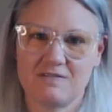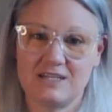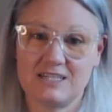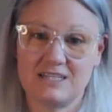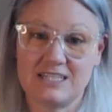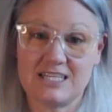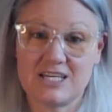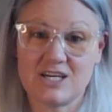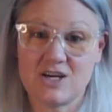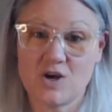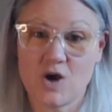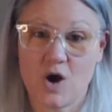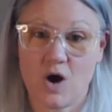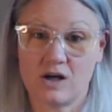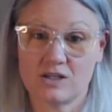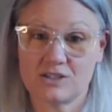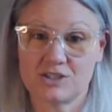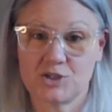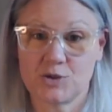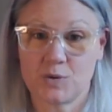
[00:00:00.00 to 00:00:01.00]
the knee
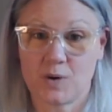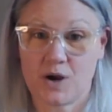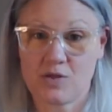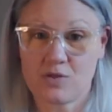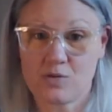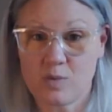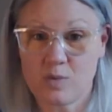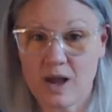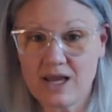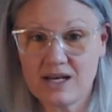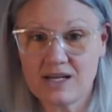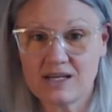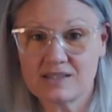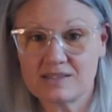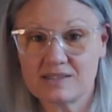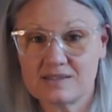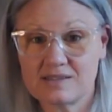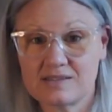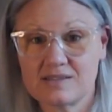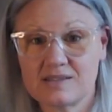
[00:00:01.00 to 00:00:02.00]

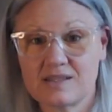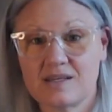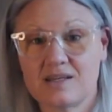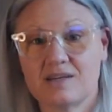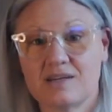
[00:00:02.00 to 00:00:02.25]
osteoarthritis